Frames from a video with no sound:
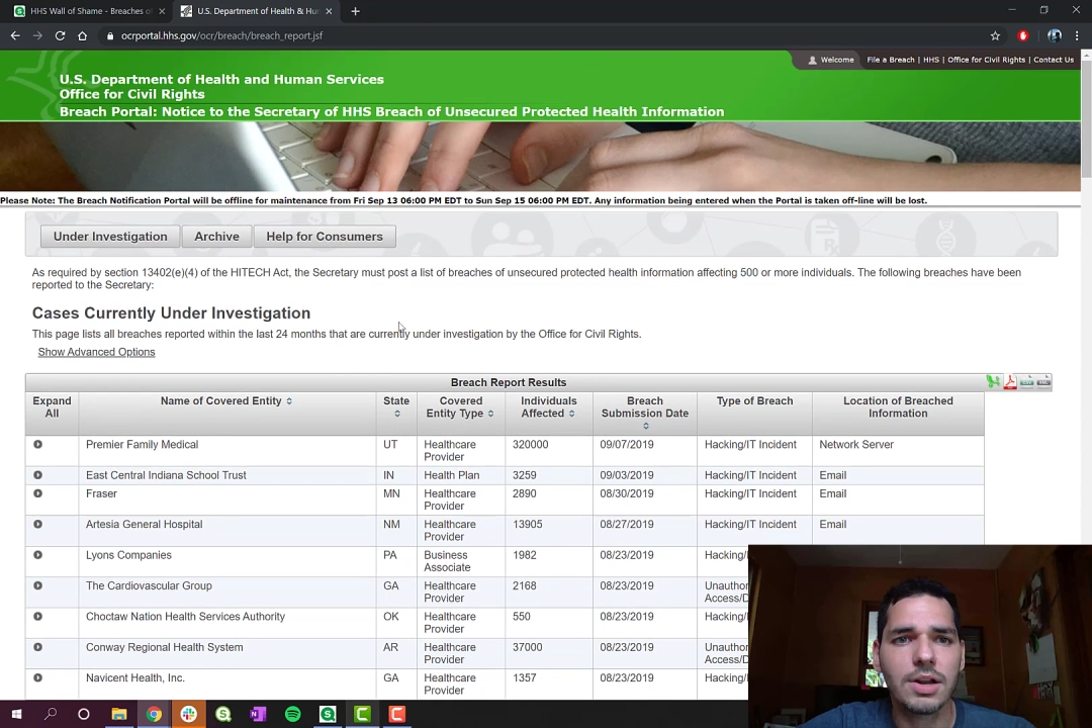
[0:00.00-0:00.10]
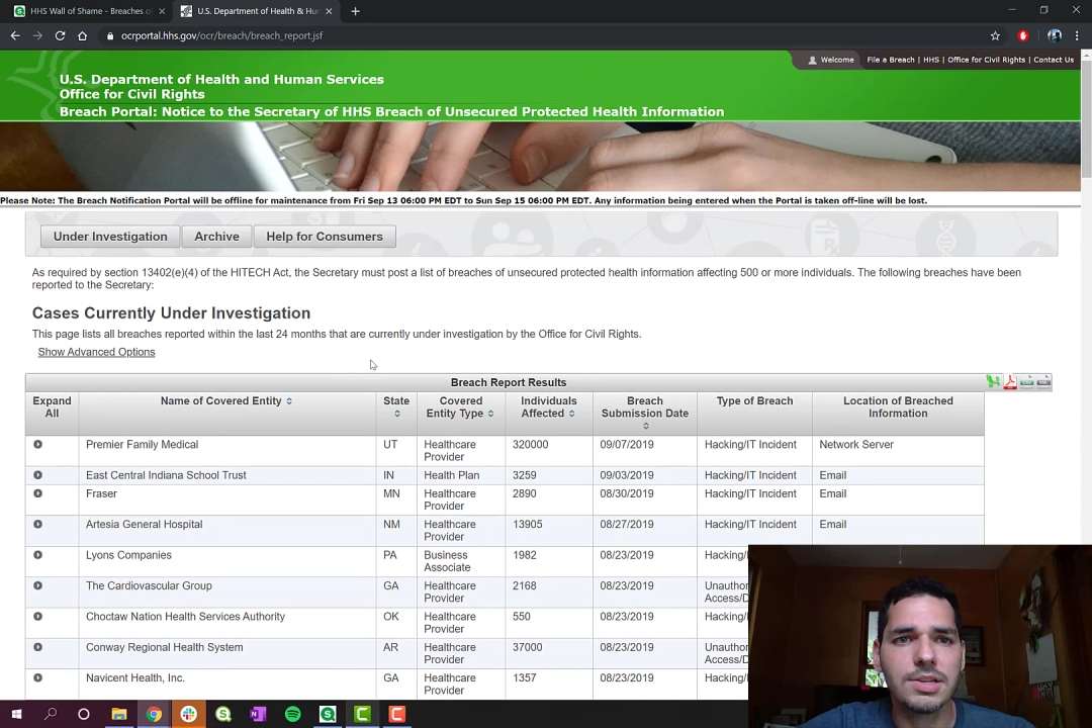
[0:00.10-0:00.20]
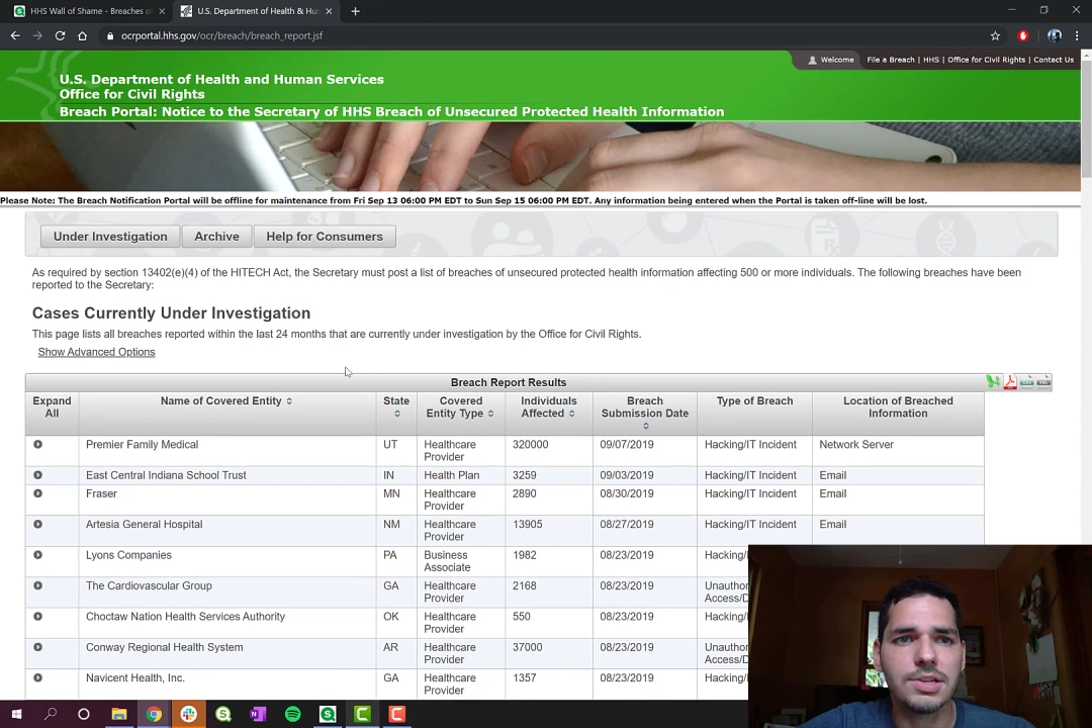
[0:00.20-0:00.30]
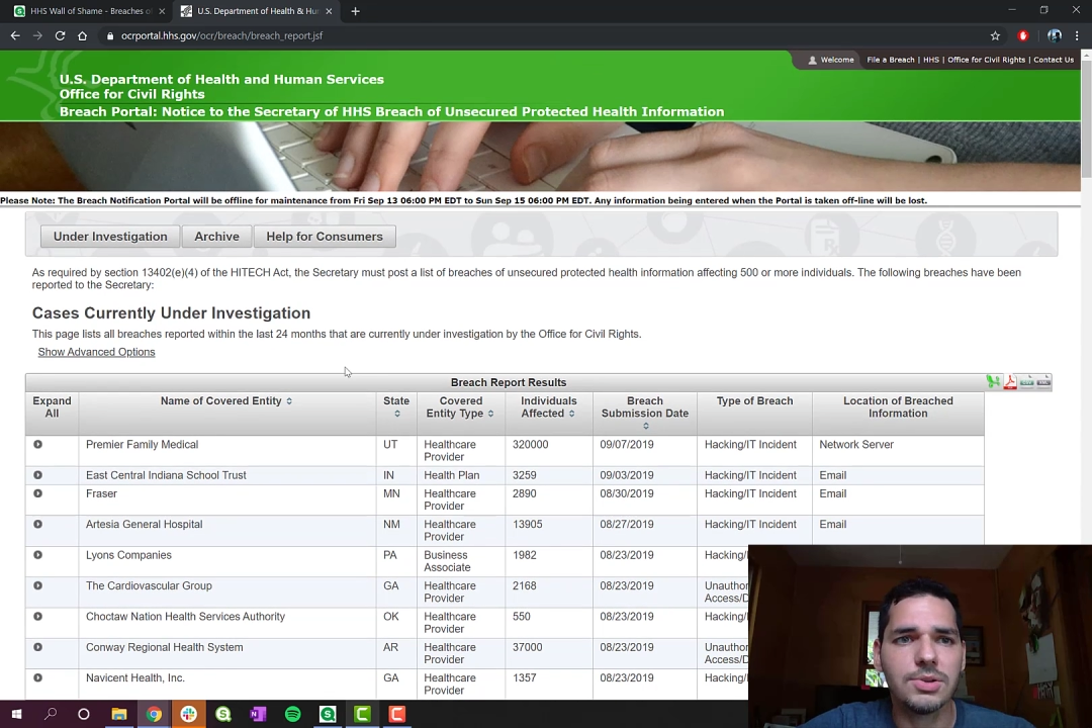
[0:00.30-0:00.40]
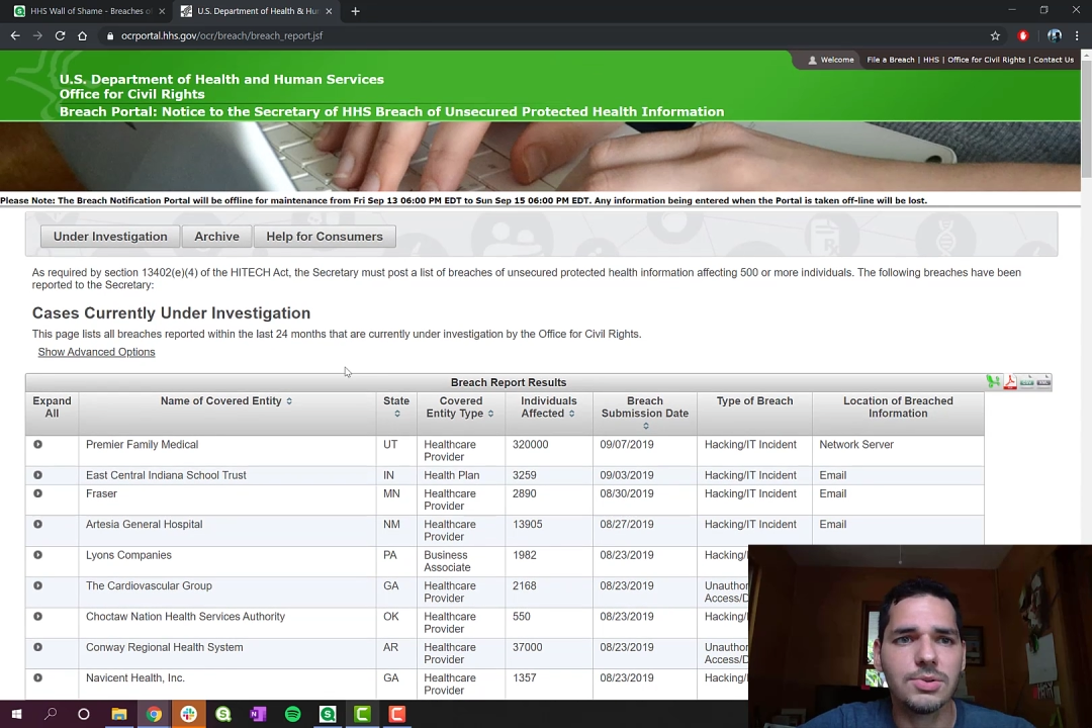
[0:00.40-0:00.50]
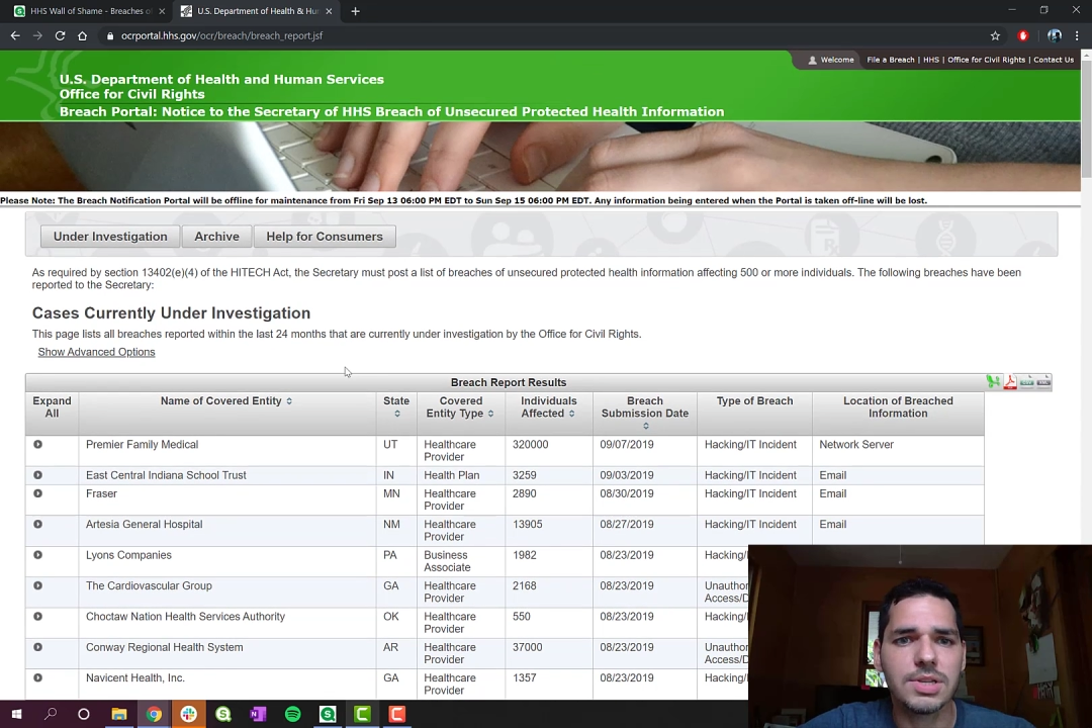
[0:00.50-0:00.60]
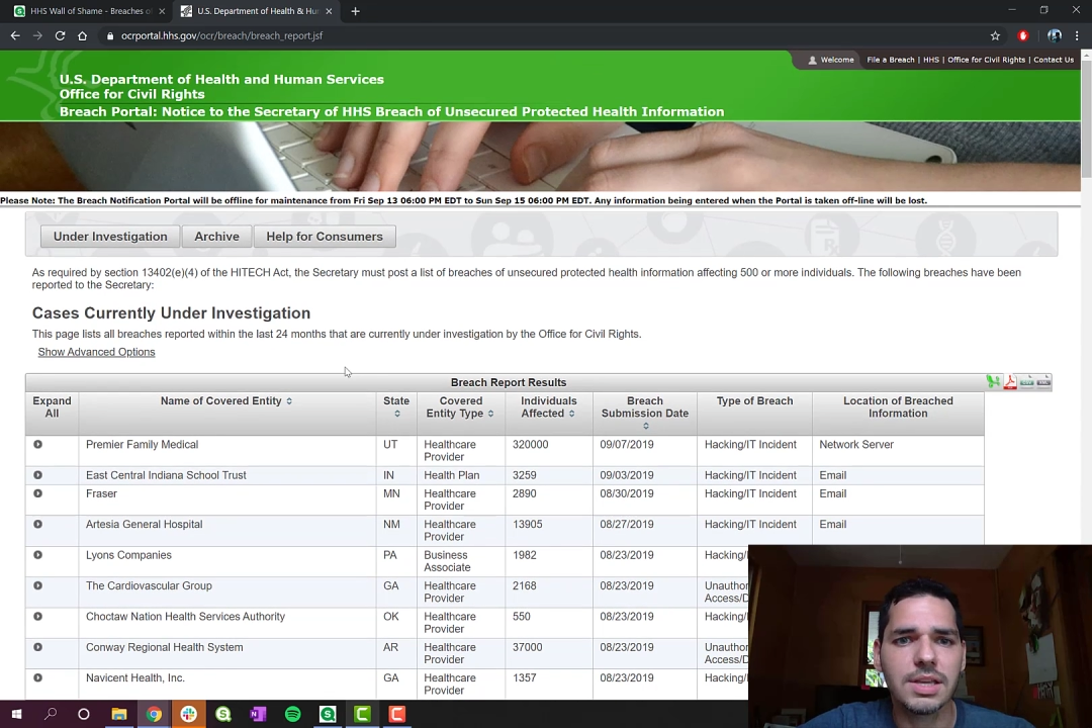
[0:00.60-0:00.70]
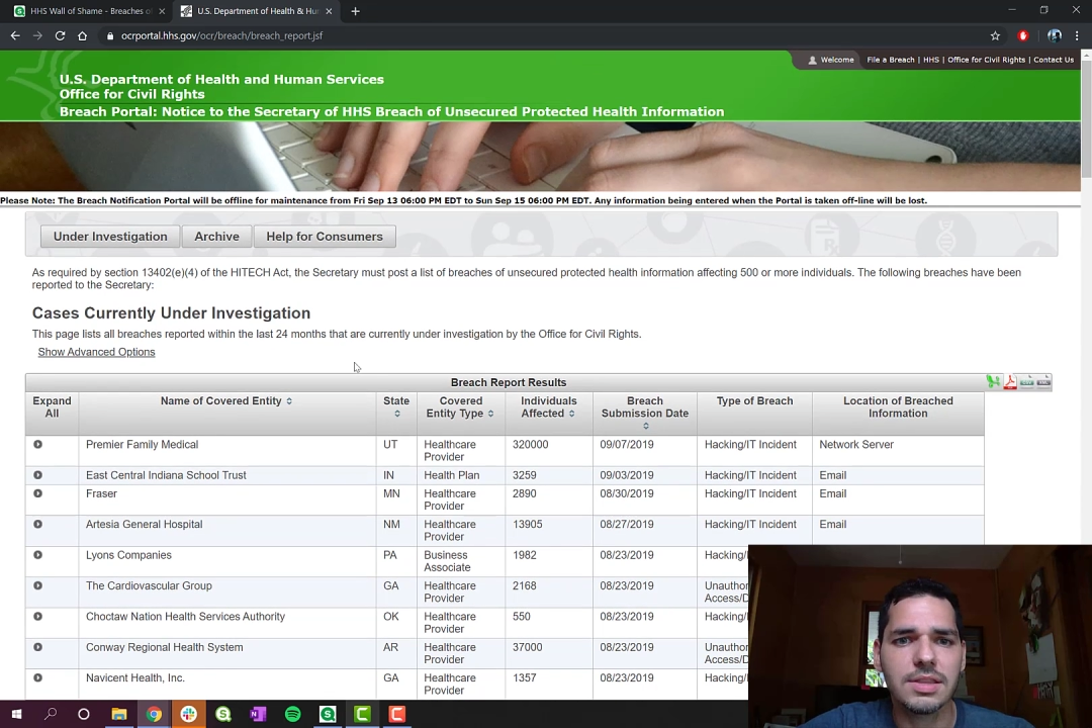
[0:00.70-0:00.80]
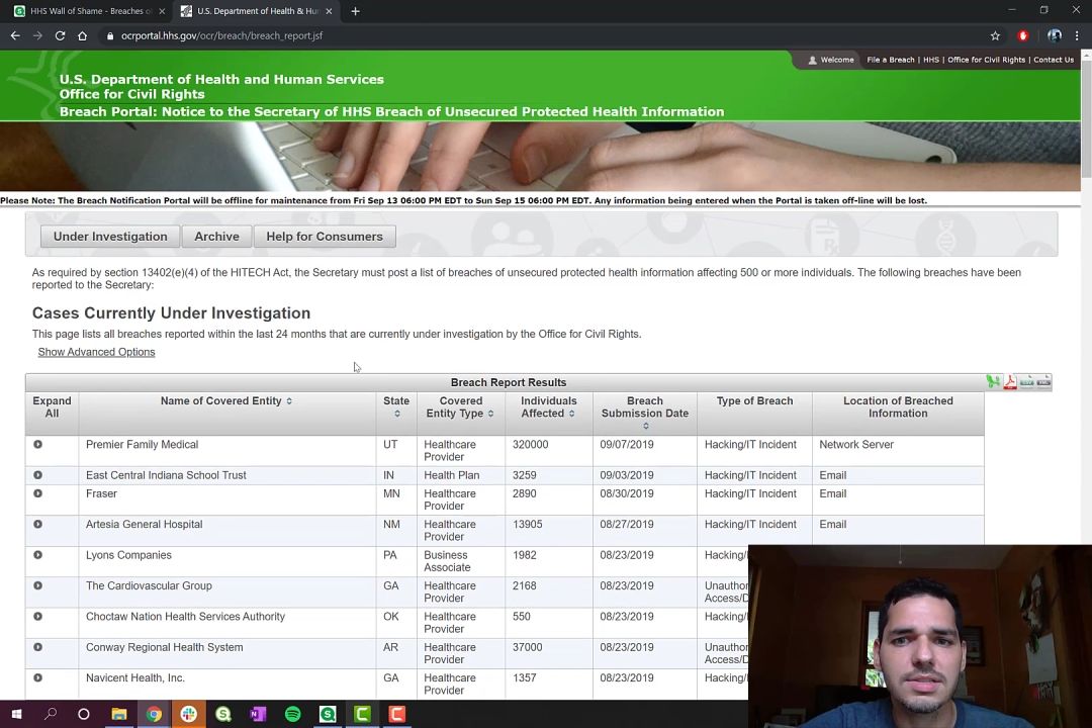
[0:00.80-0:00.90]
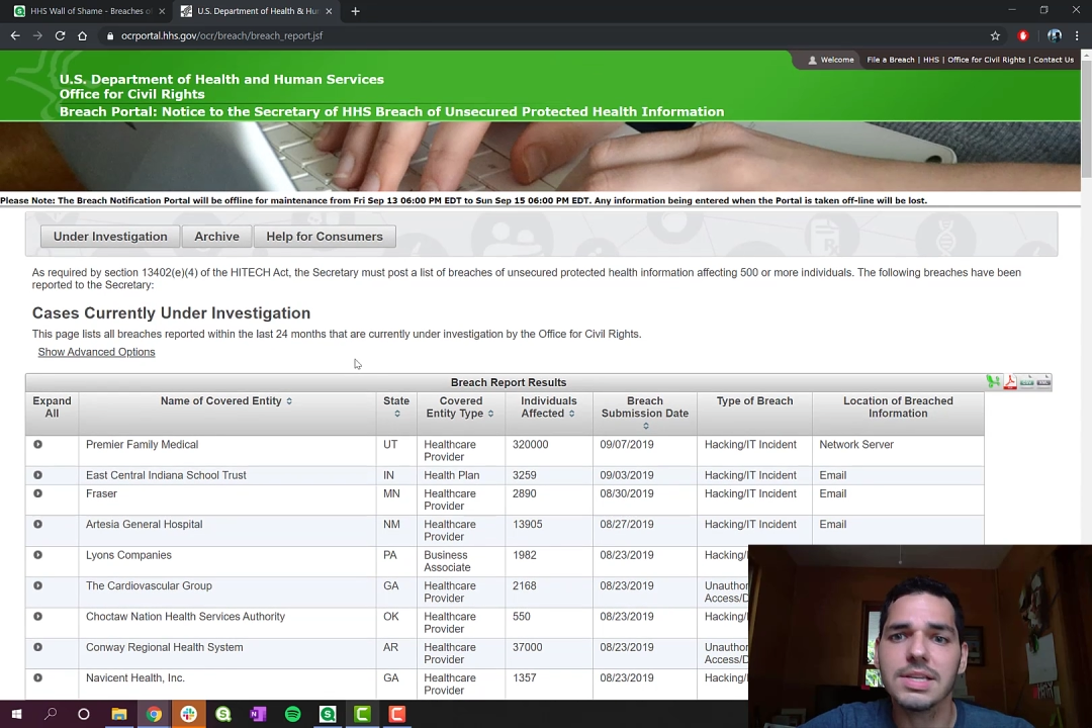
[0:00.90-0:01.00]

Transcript: to do to get this